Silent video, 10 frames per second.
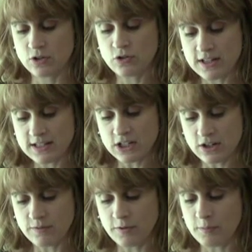
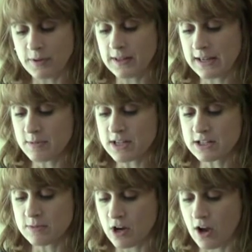transition from
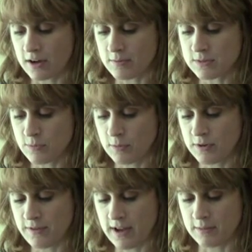polygamous to monogamous
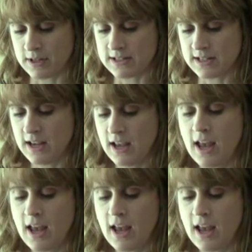Mormon families,